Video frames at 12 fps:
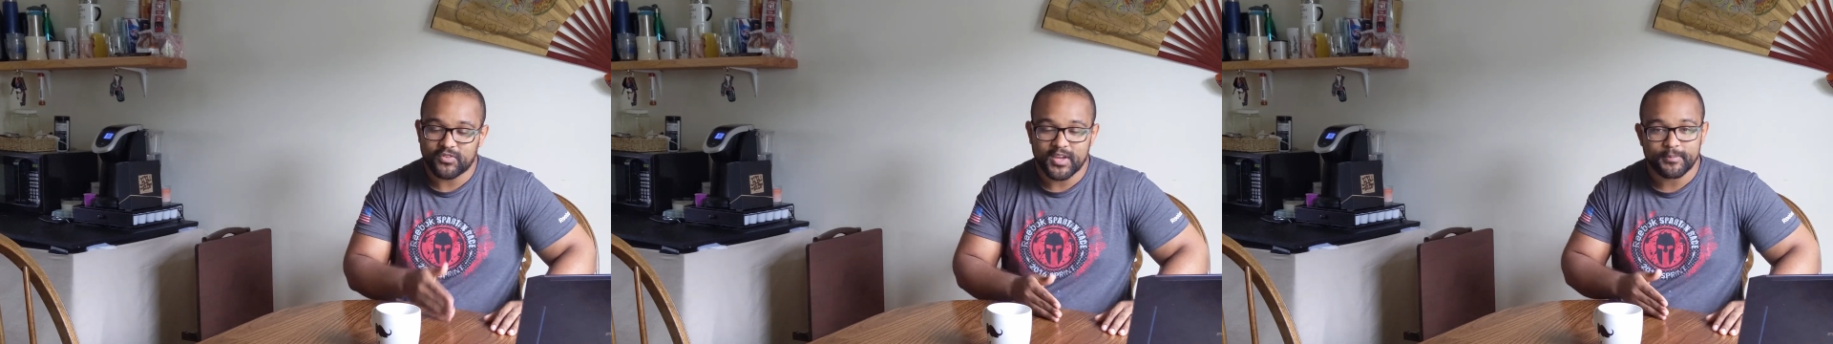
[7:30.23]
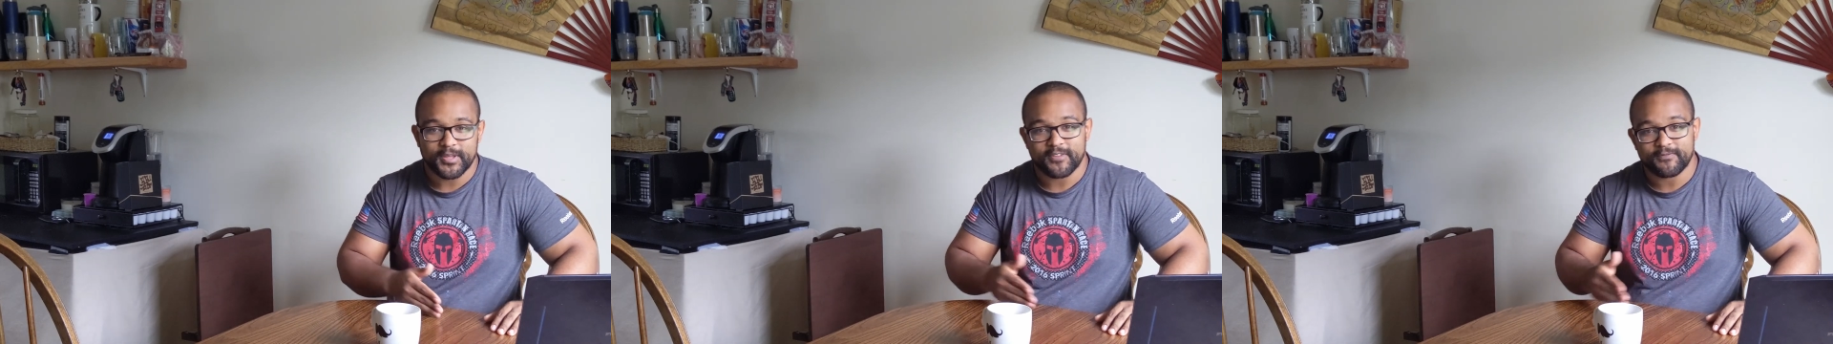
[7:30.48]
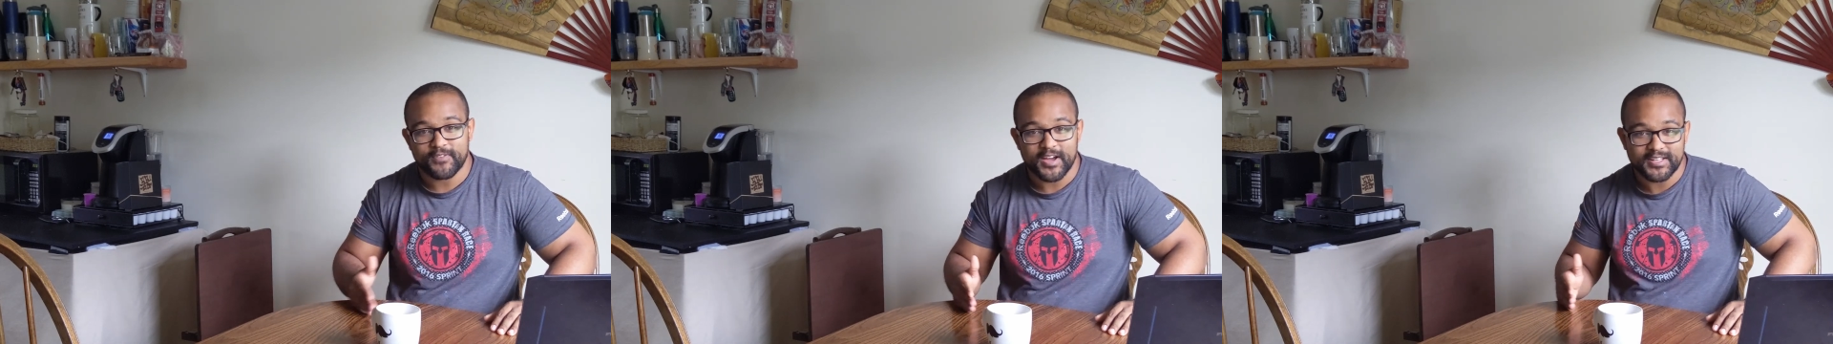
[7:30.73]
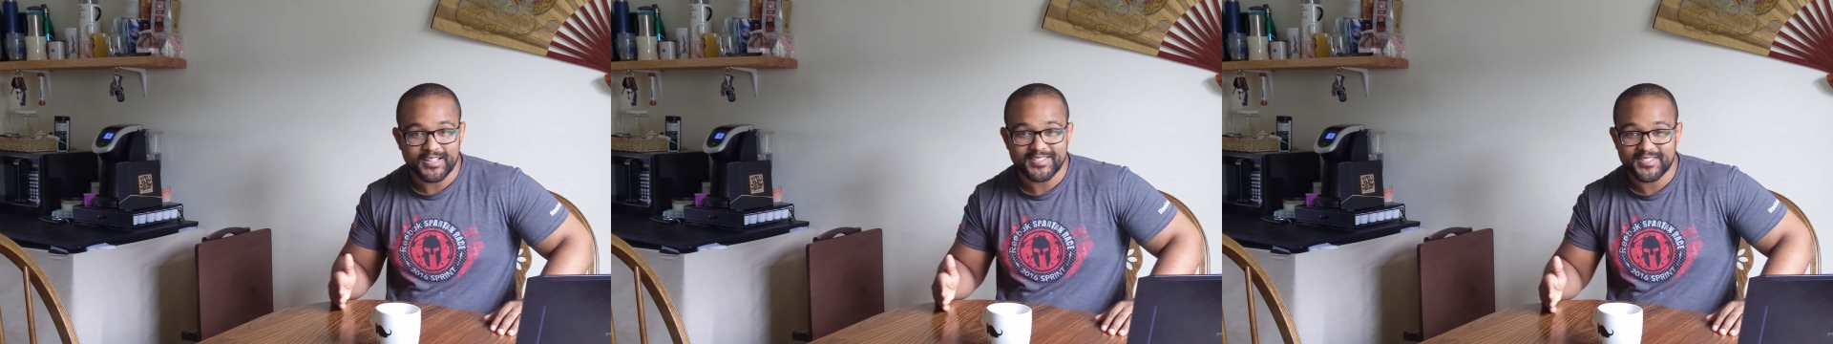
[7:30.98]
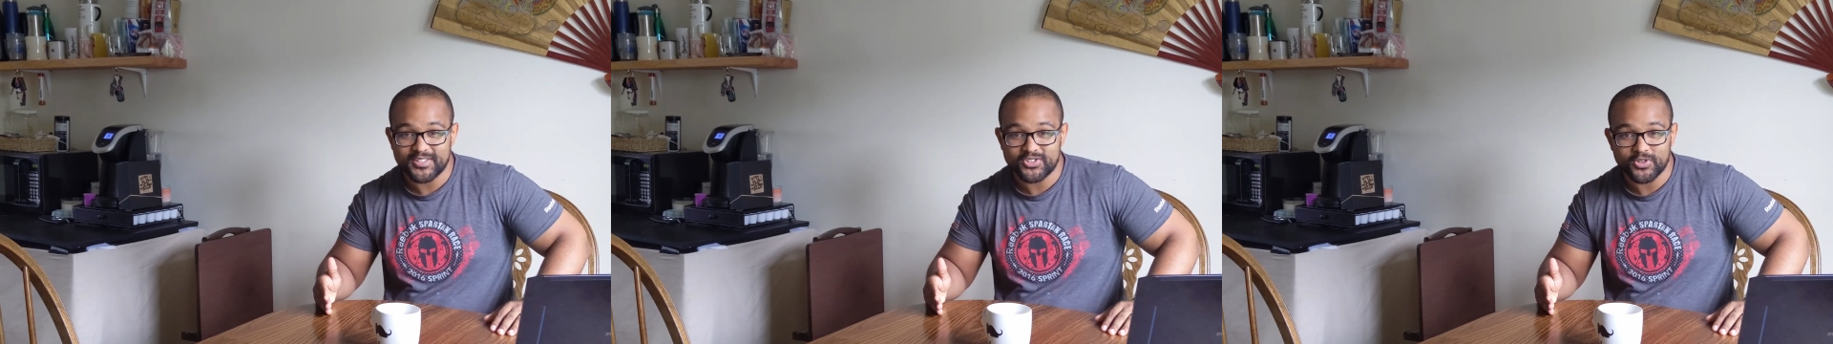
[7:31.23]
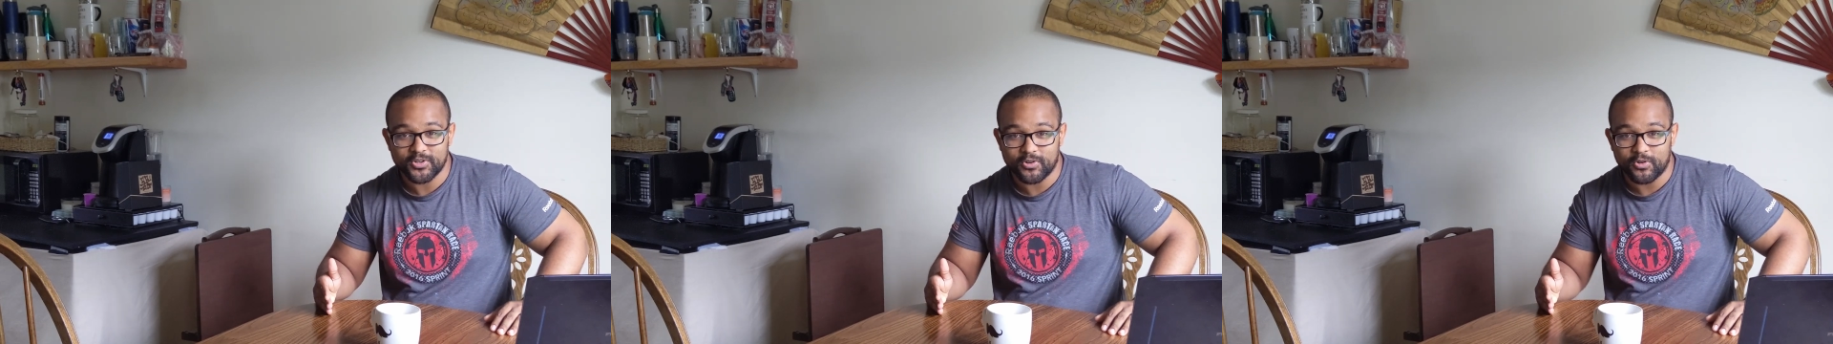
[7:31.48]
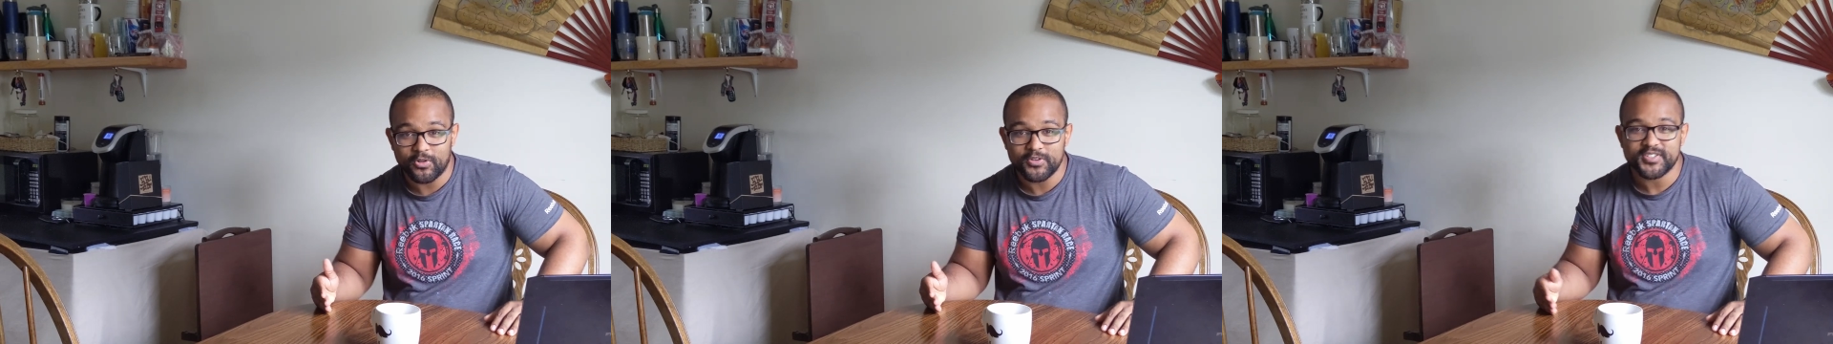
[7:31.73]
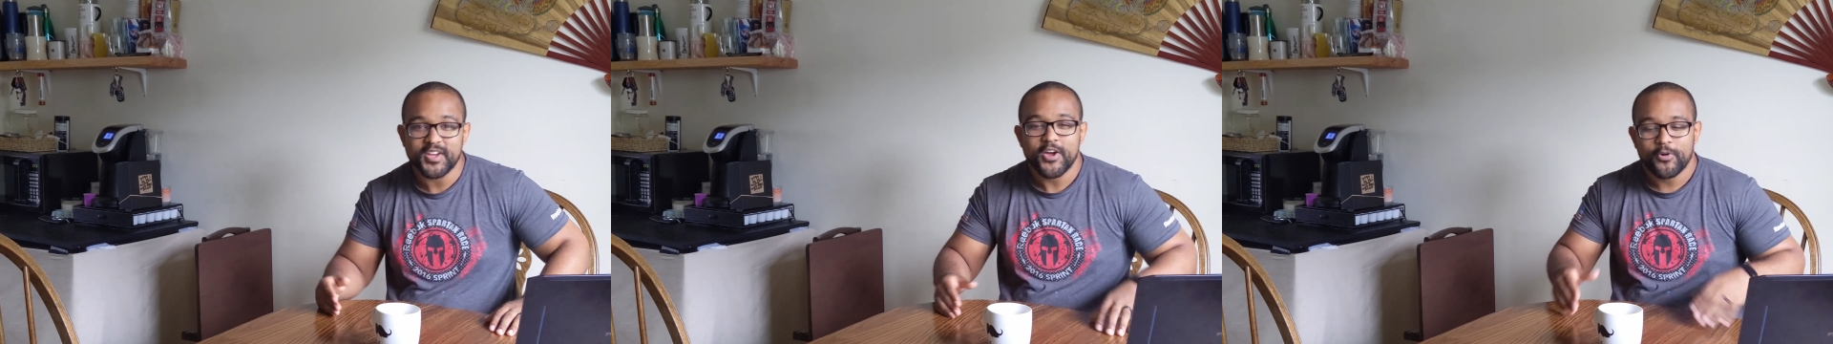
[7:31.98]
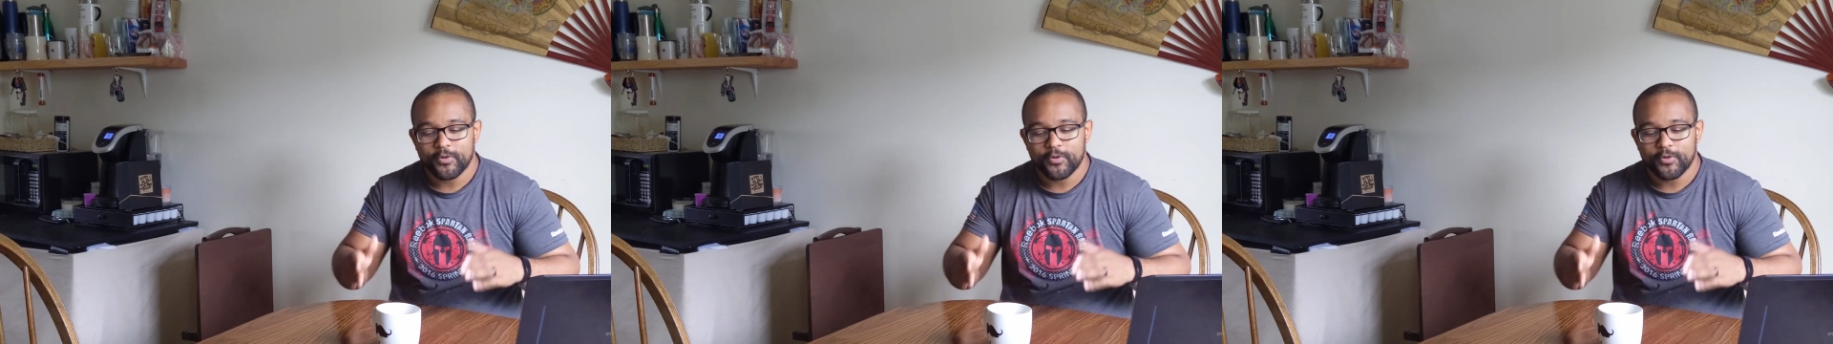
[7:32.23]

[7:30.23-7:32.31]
family, and finance centered goals.